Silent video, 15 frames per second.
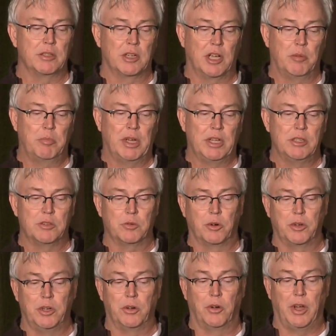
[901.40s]
Combines were a
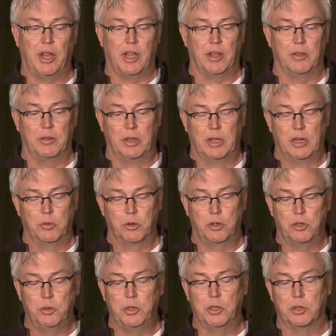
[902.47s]
year ahead. We're
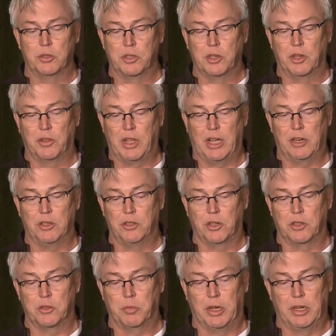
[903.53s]
2 years into that
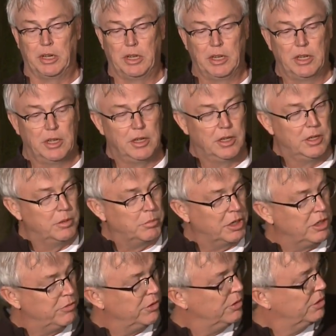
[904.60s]
adjustment.
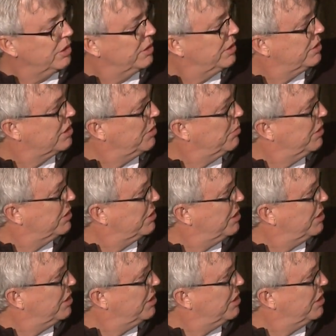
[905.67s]
But if you look at some of this